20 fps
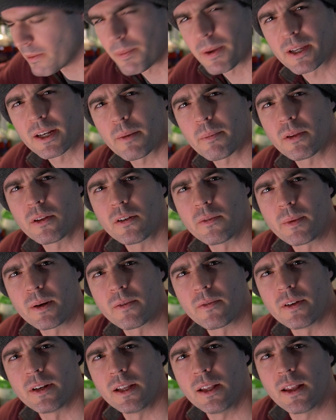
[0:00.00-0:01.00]
picking up a little bit
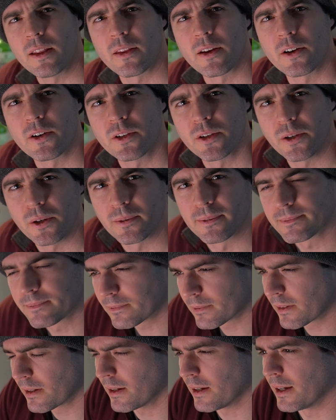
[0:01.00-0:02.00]
of vanilla there too.
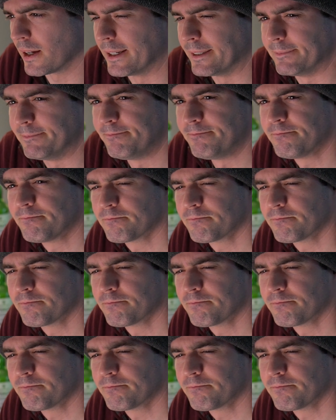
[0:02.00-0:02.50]
I'm